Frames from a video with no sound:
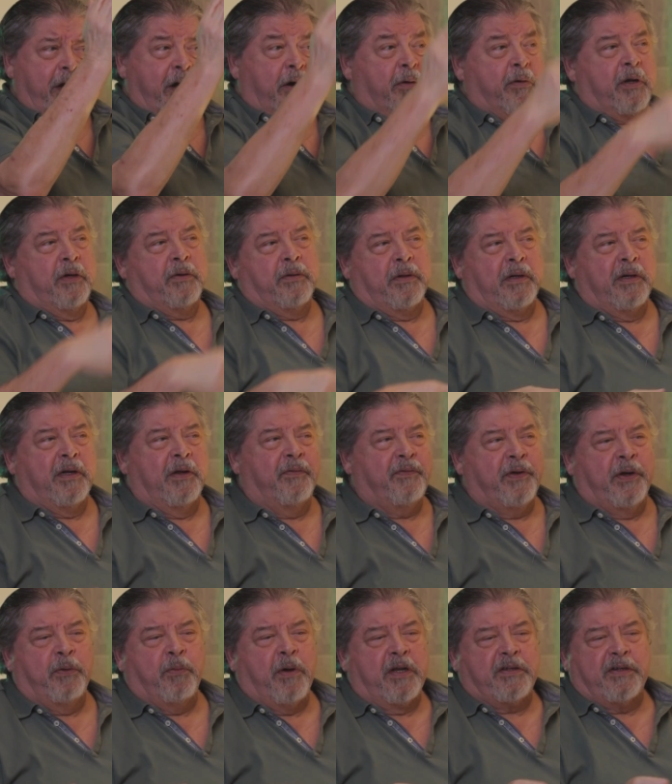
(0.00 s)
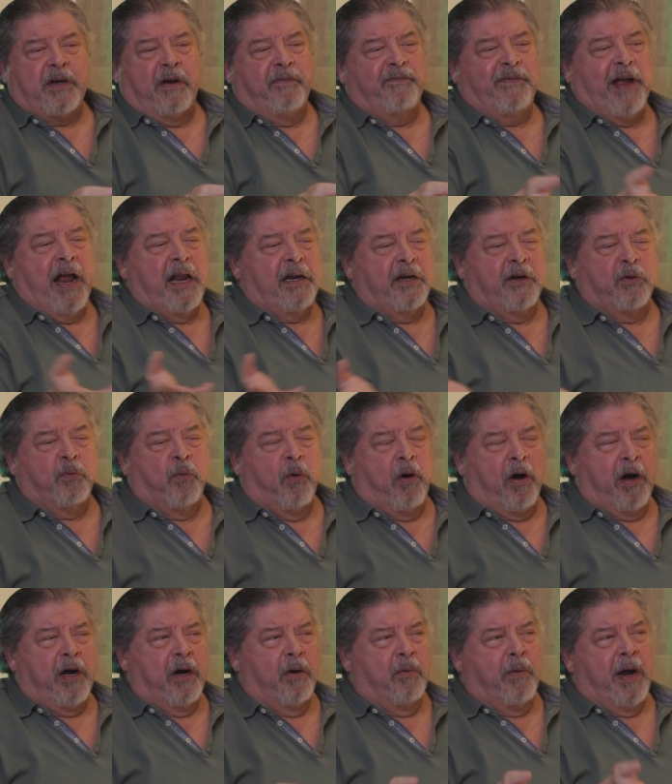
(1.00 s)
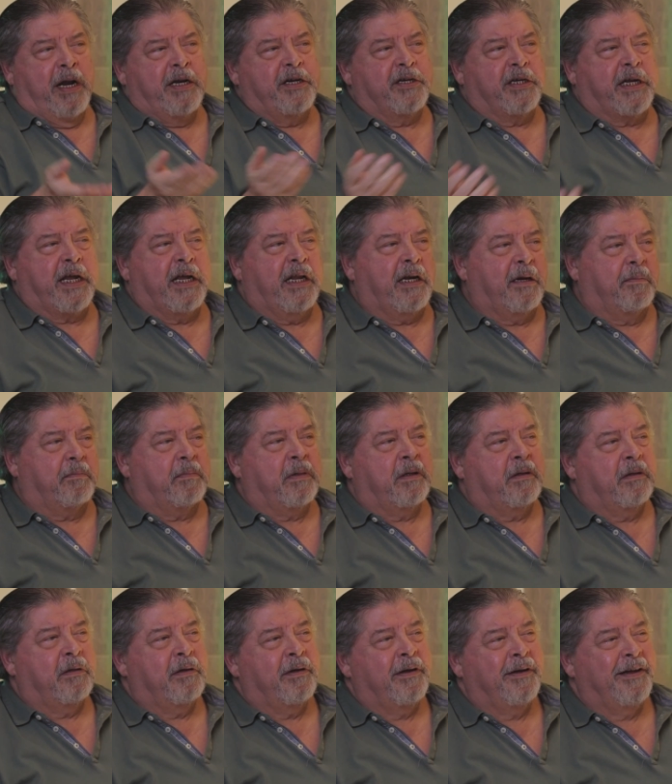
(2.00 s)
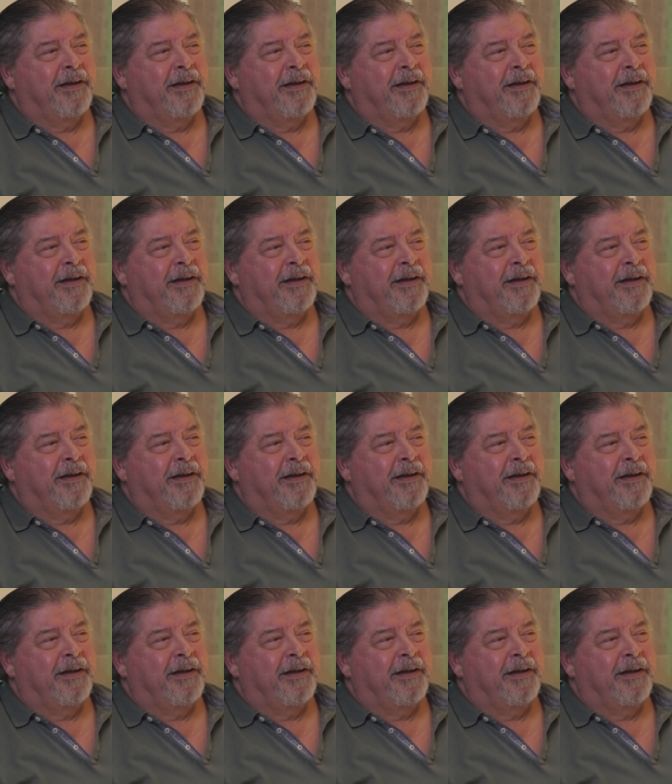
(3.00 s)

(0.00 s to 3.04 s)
warrior, because if he wasn't a valiant warrior, why'd you kill him?